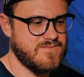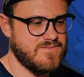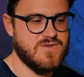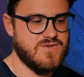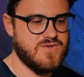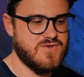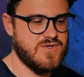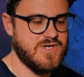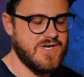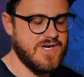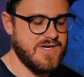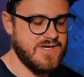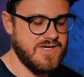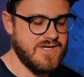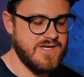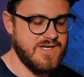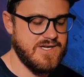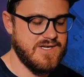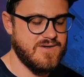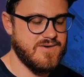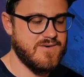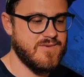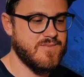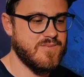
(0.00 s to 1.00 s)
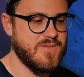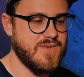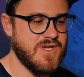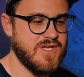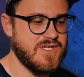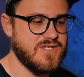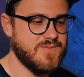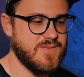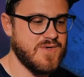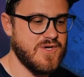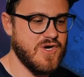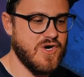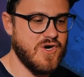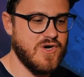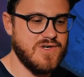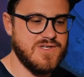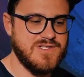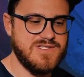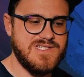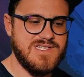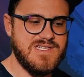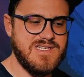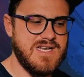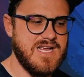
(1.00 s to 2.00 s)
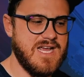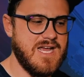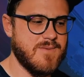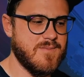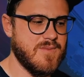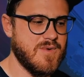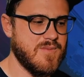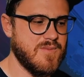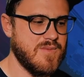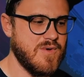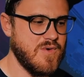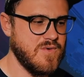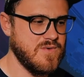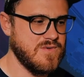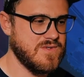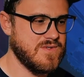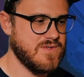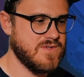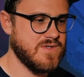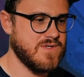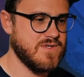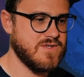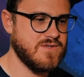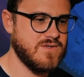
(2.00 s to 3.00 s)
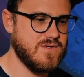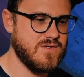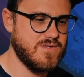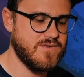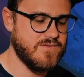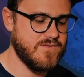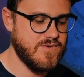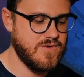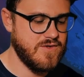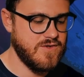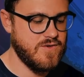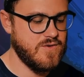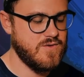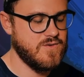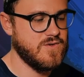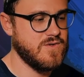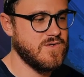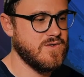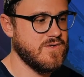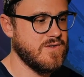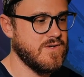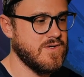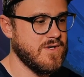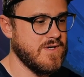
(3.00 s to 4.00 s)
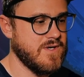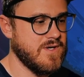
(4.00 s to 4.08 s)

Let's try it again, PHP artisan app post, search for the user,